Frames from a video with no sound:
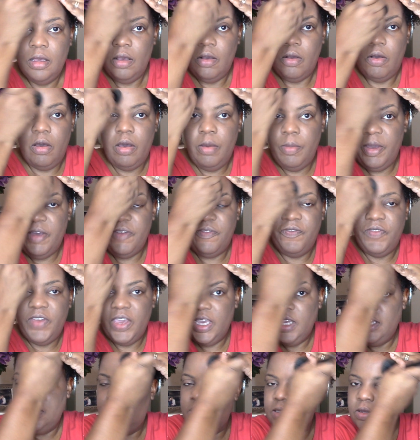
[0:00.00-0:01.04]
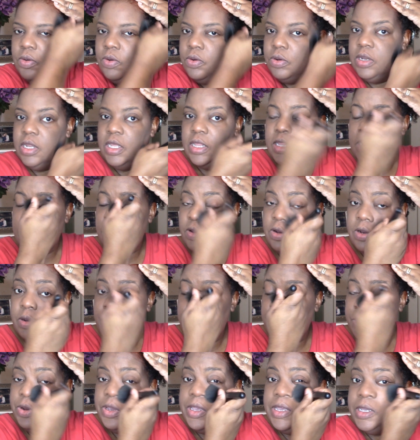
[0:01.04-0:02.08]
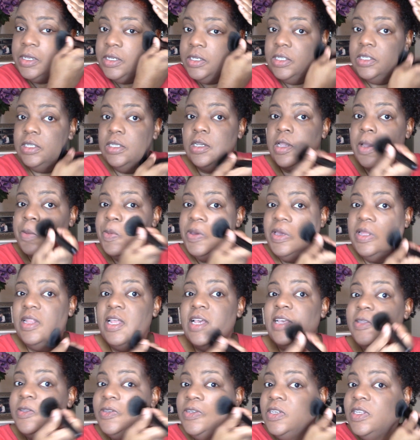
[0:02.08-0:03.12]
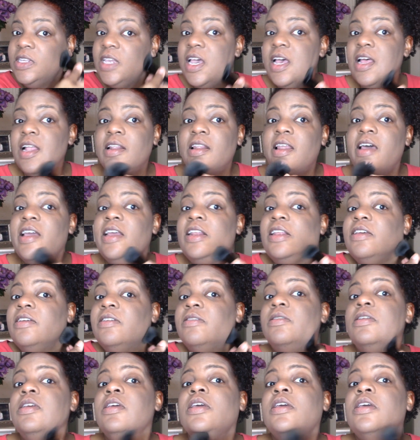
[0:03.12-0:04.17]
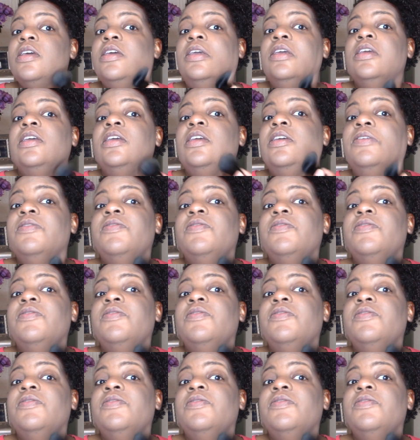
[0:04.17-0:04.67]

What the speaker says: on my face or nothing on the brush. I mean, that's just how light it